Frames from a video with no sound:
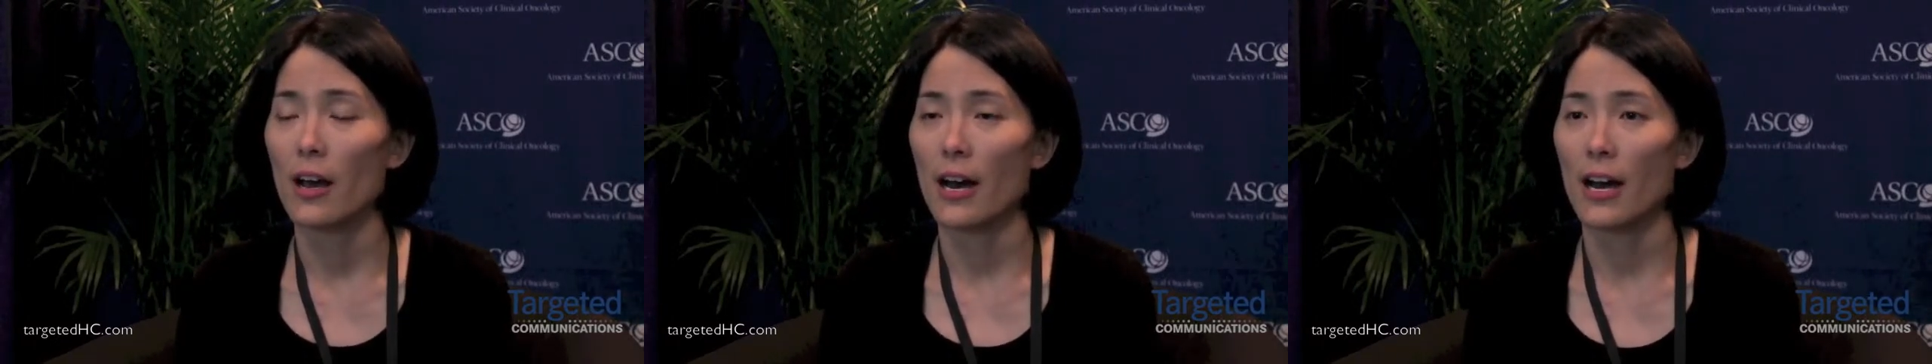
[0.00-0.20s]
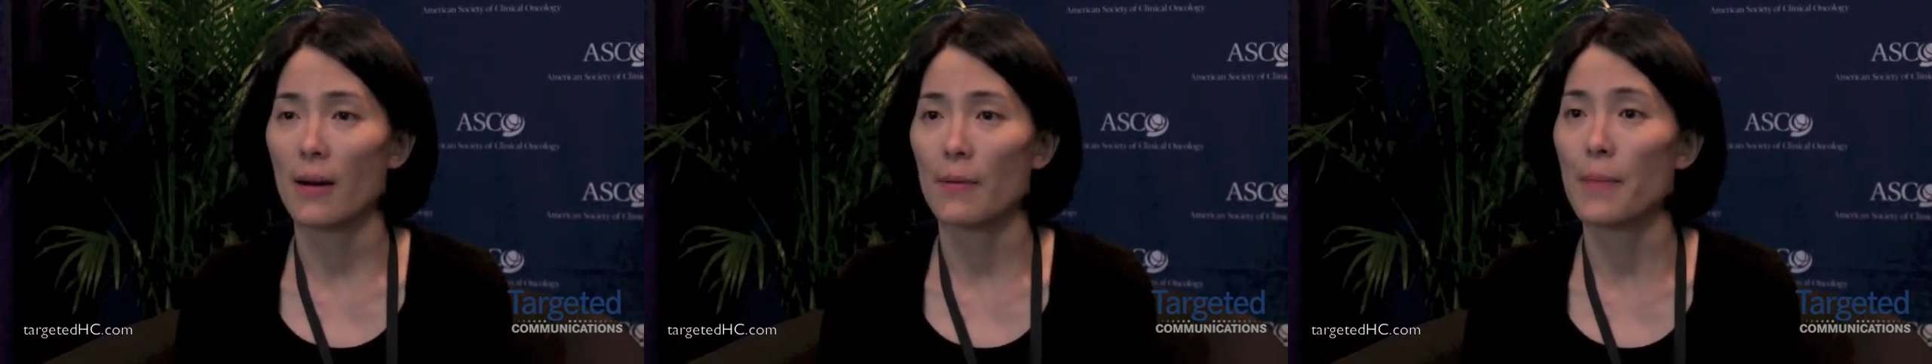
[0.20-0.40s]

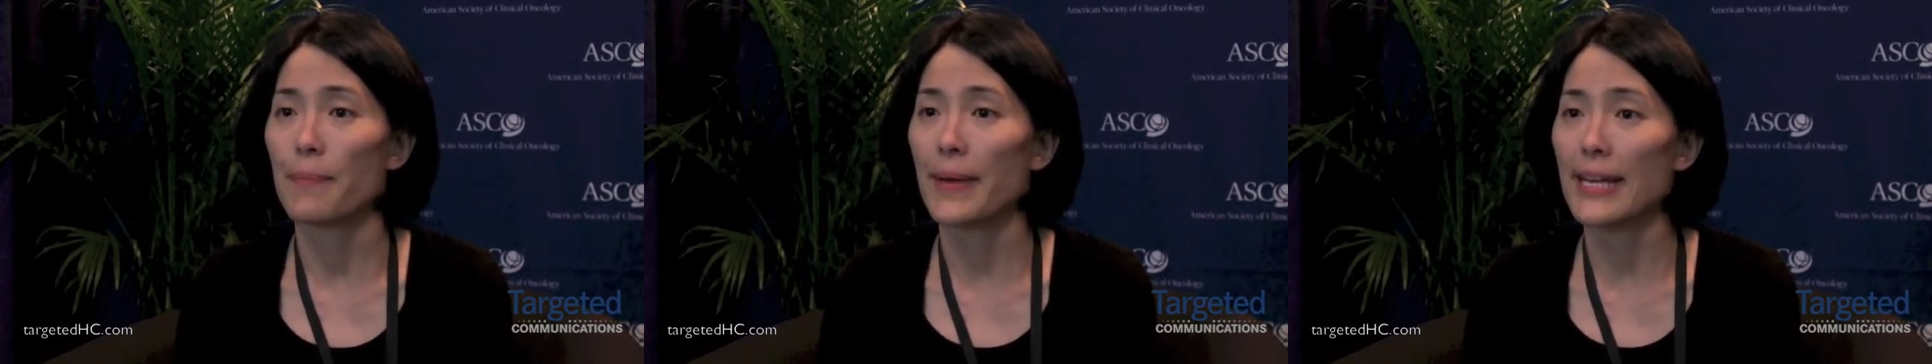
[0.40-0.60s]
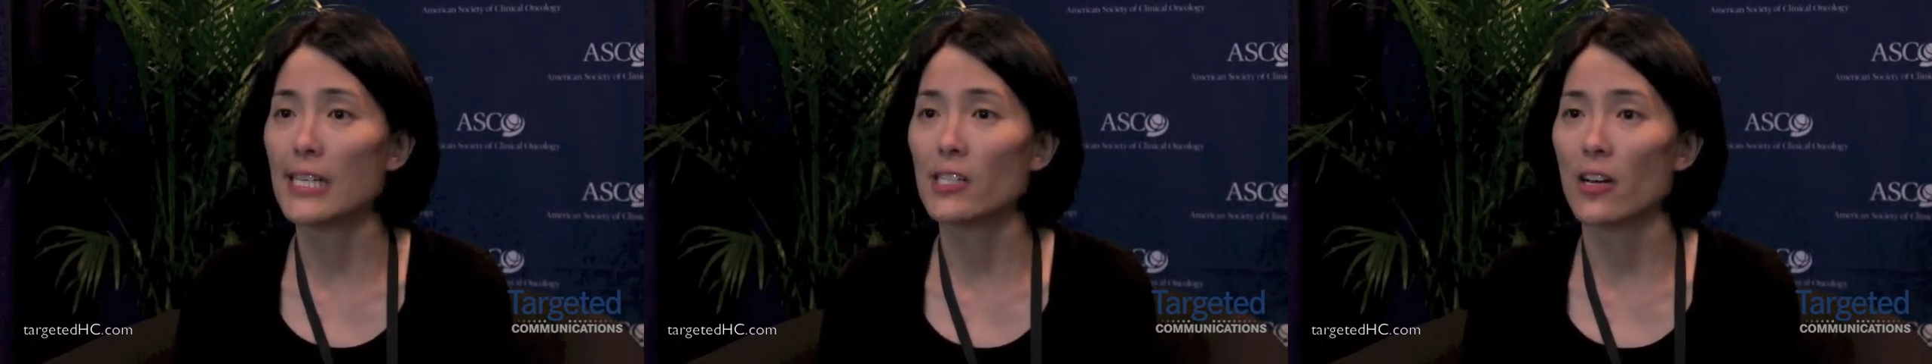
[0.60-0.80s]
Um,
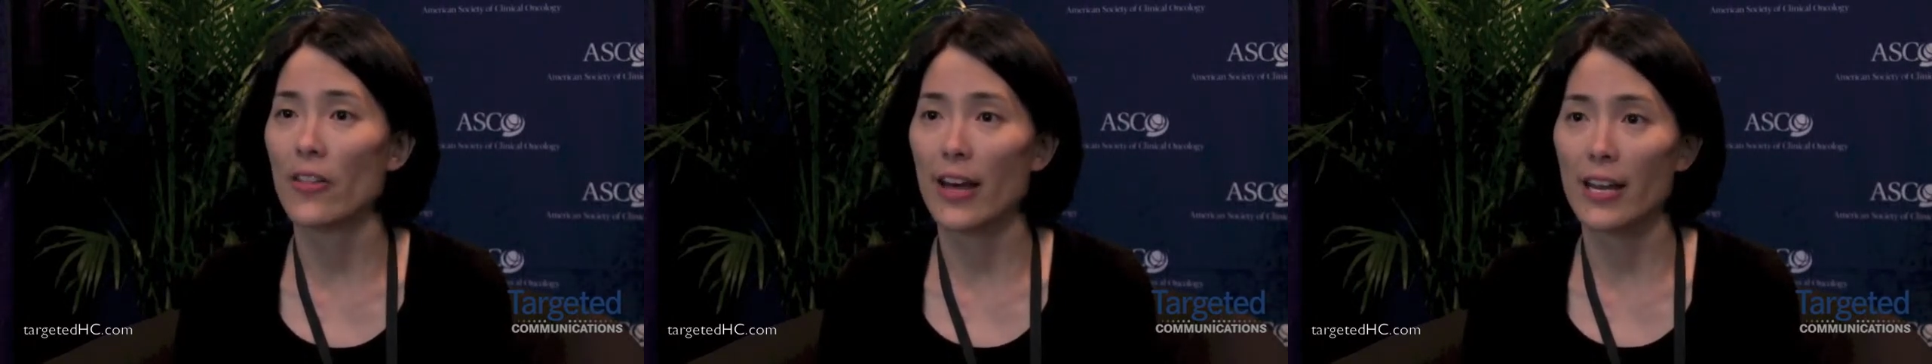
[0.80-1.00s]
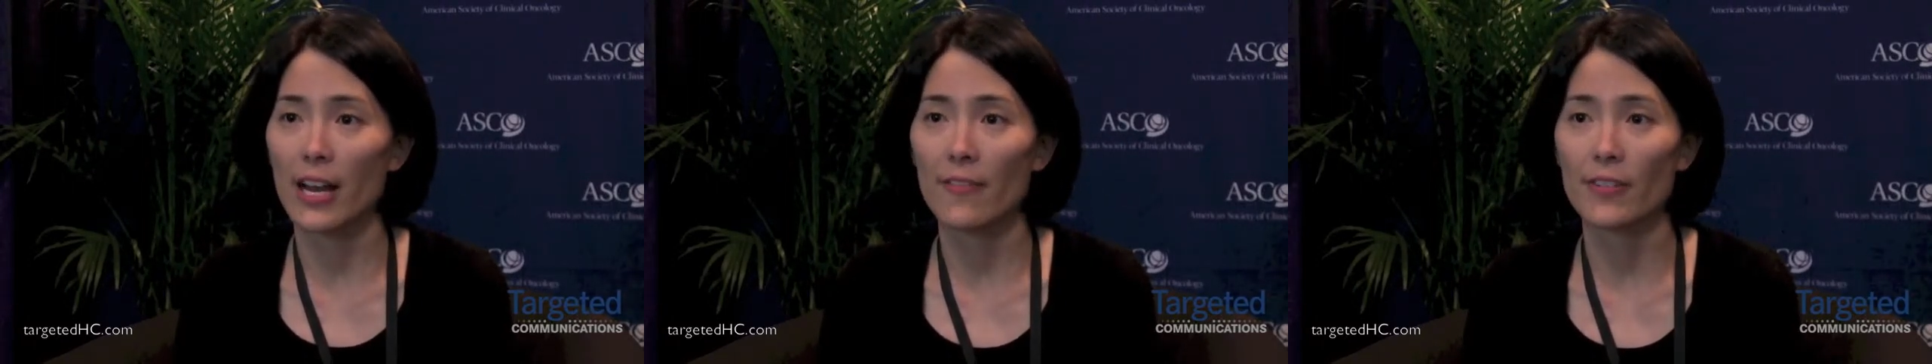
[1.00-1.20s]
and based on
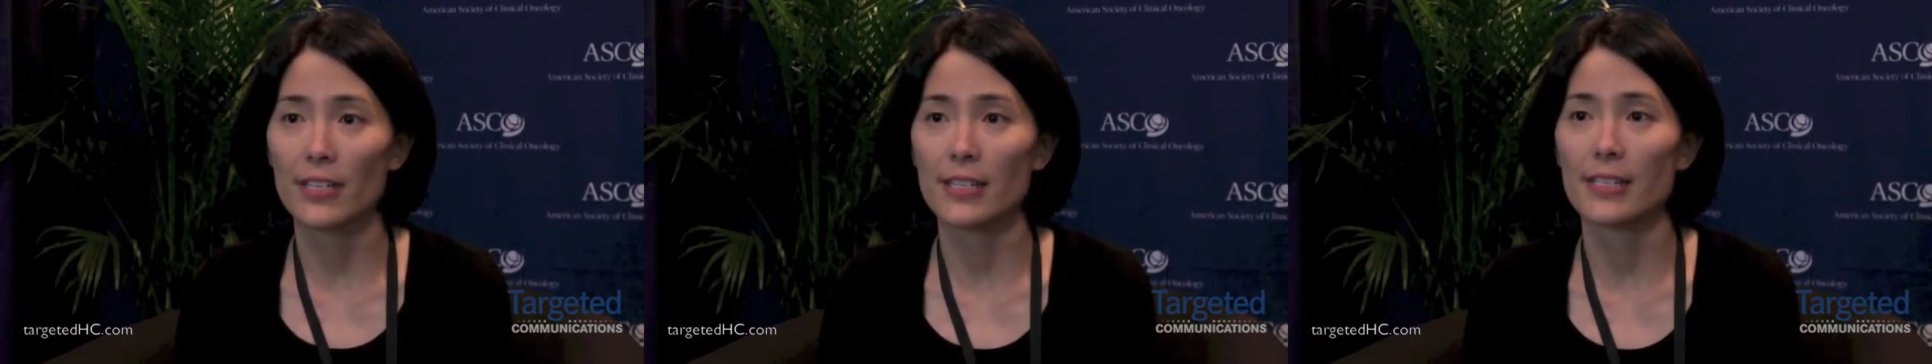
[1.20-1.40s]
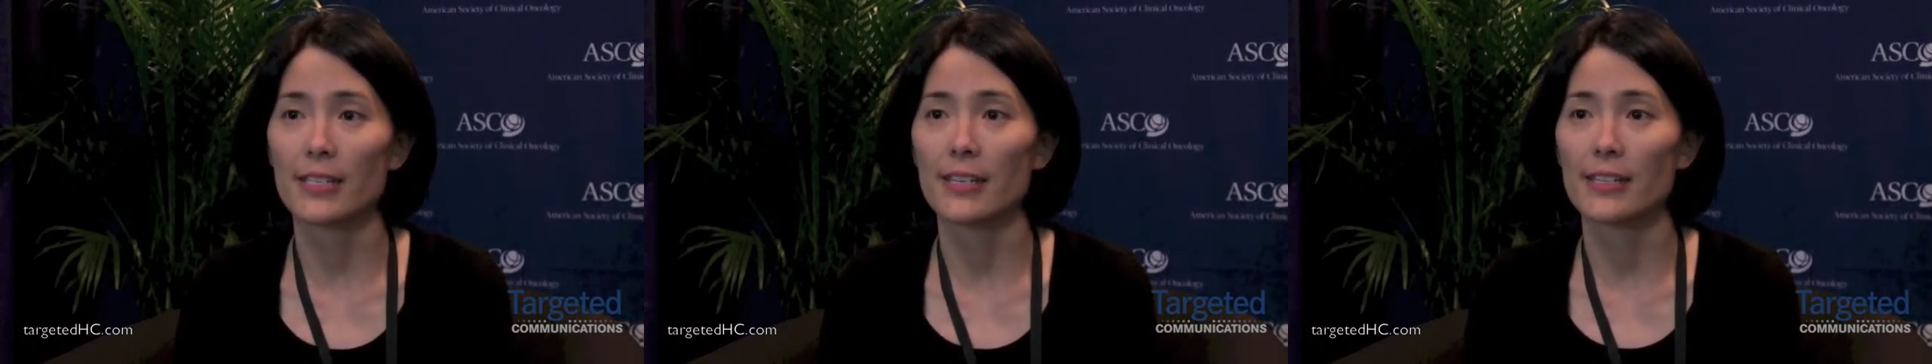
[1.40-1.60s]
that
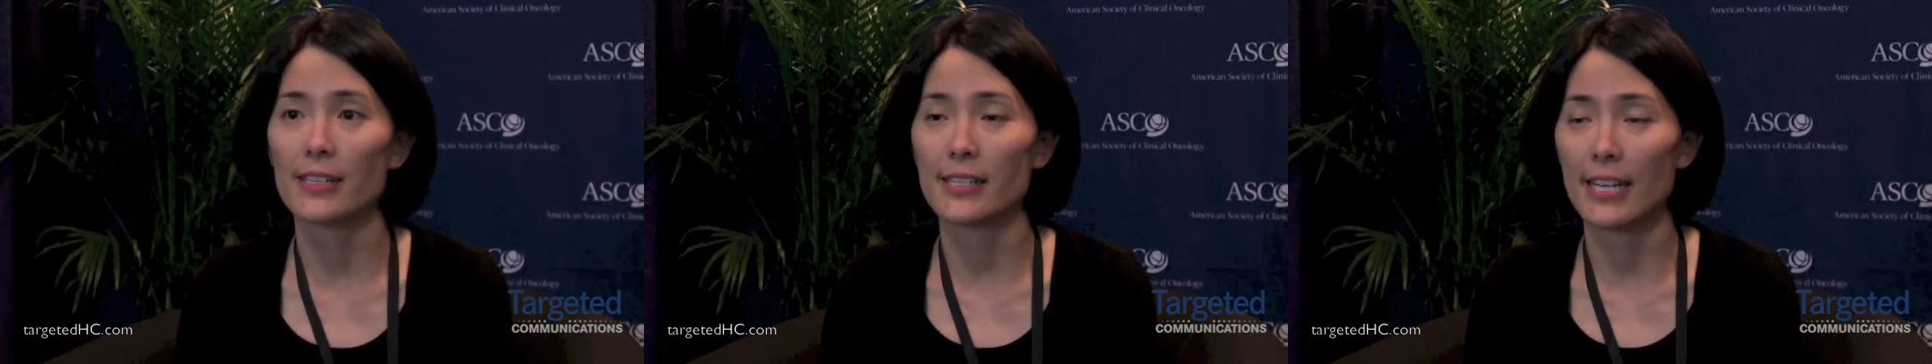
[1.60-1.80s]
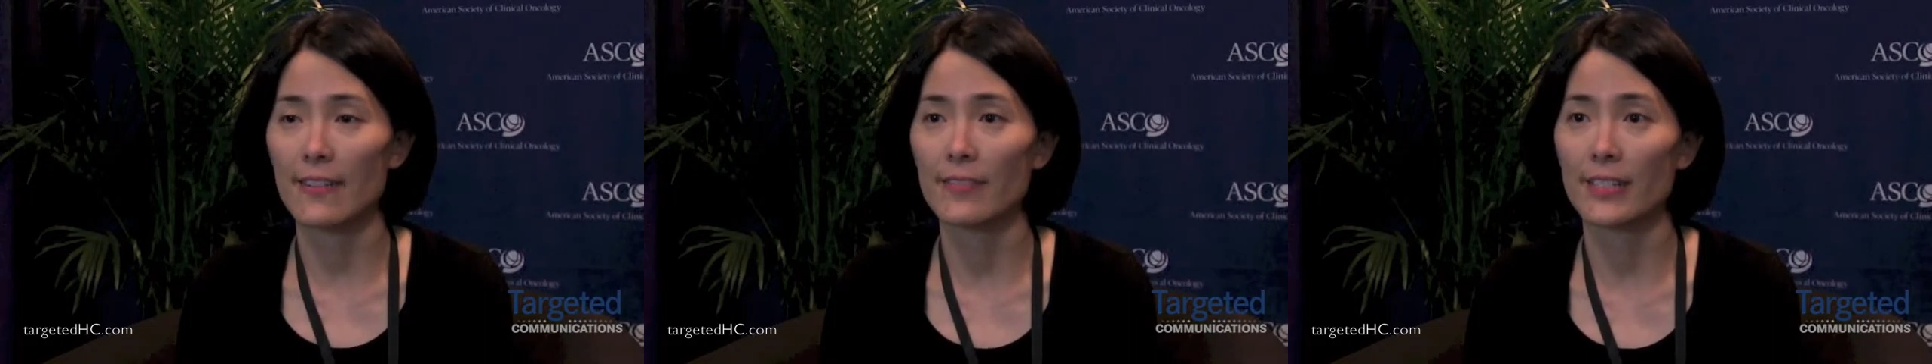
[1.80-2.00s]
efficacy
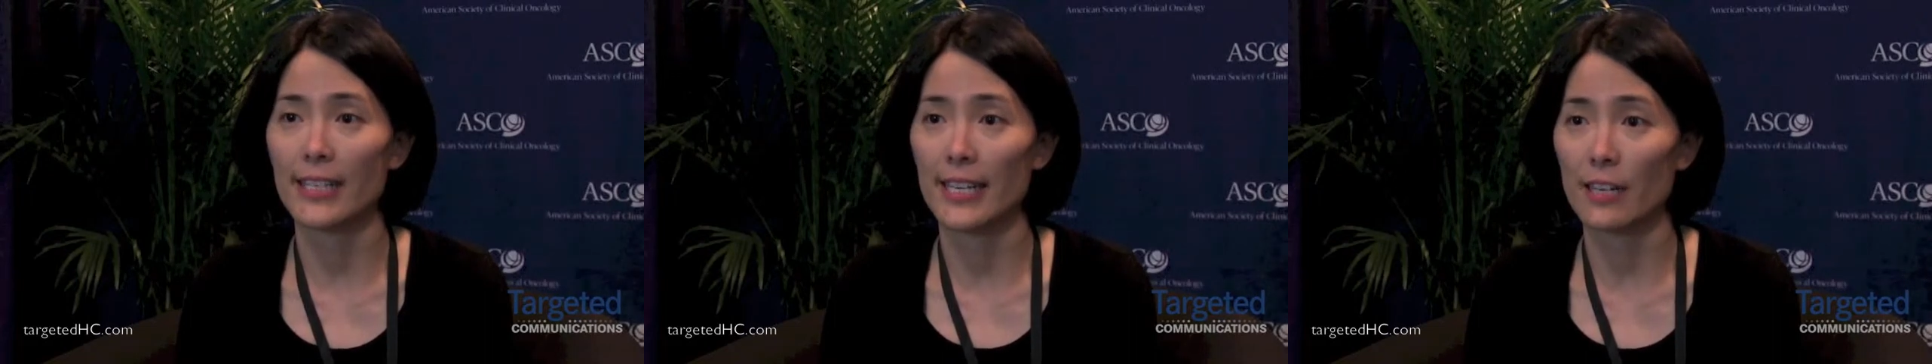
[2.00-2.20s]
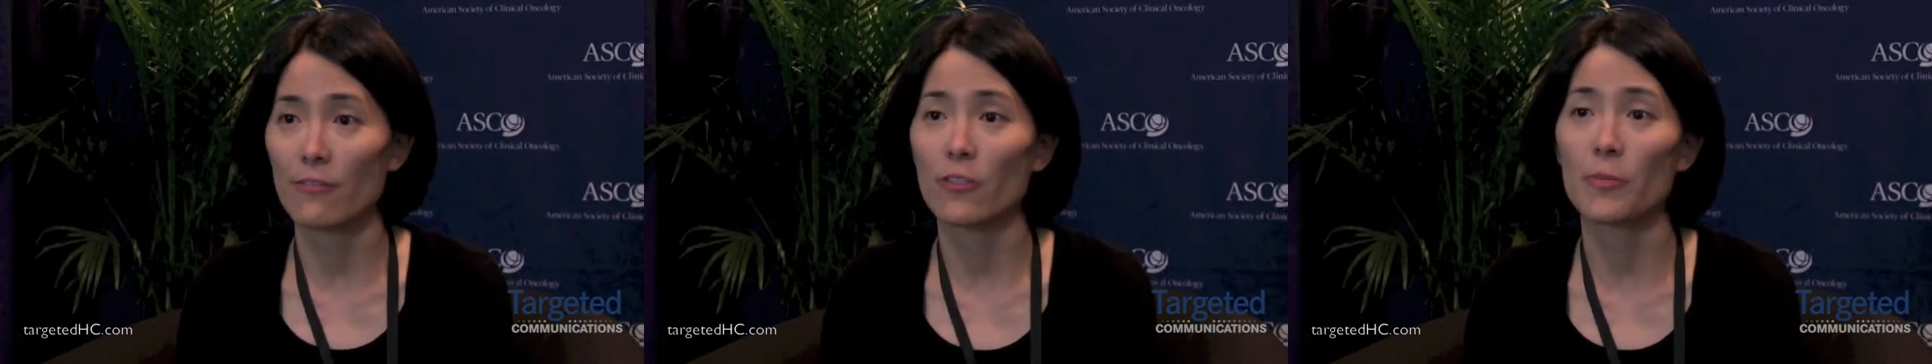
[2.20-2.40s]
and
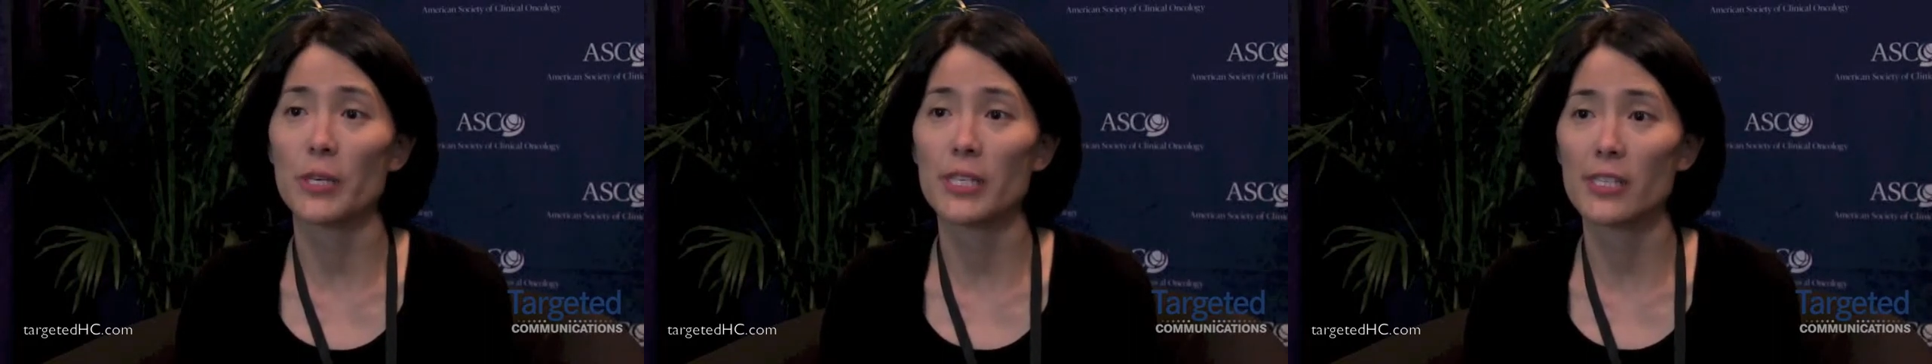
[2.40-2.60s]
safety data from the